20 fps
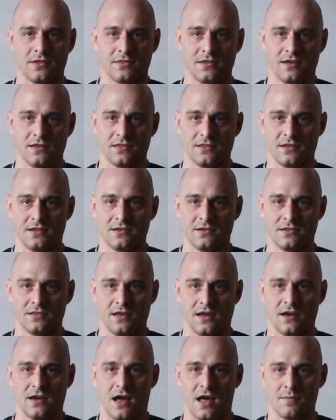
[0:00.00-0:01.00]
thing
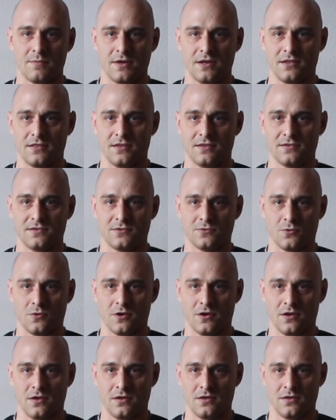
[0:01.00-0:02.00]
that got me to this
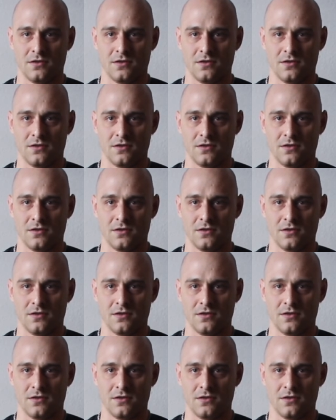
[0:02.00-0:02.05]
story.